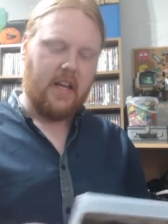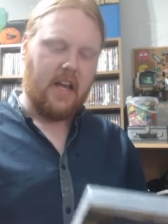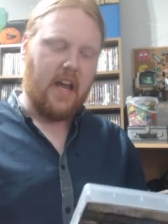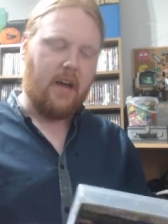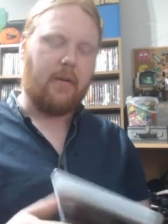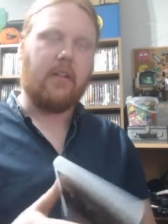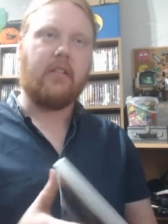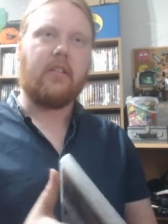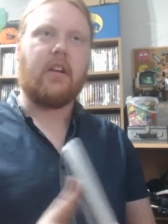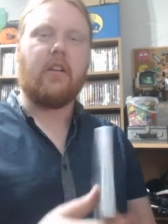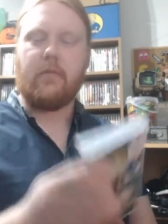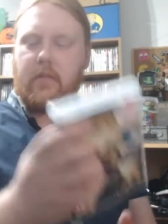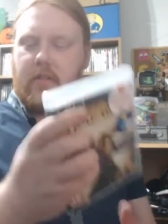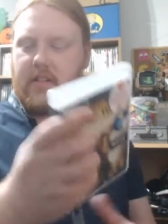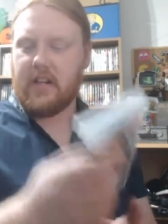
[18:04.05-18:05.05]
Ah well, God
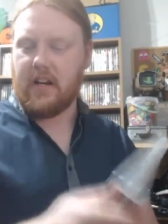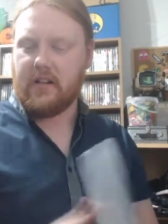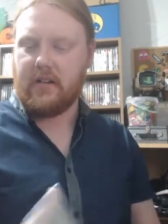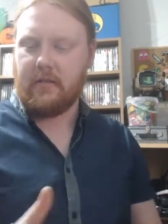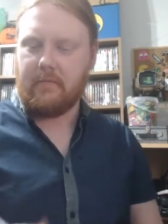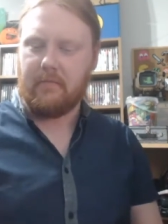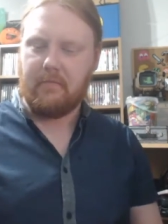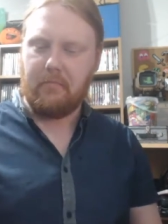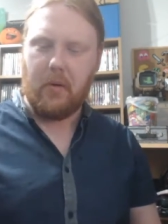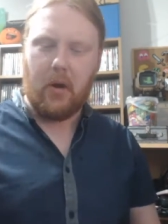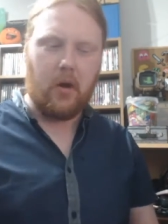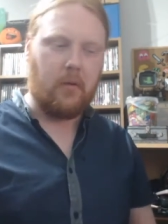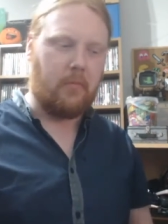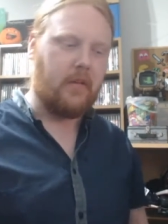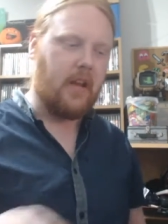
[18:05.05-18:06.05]
of War Ascension.
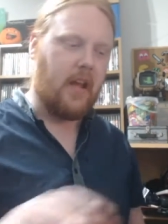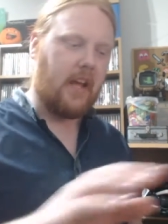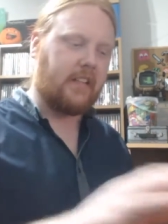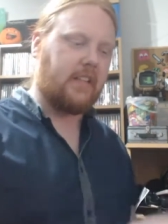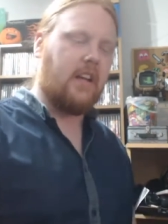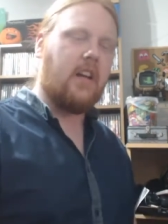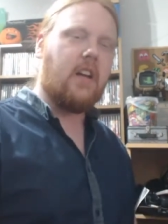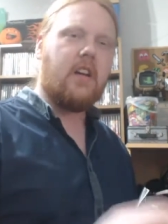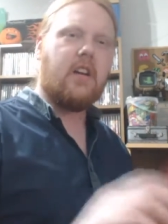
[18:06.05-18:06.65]
Boom. Next.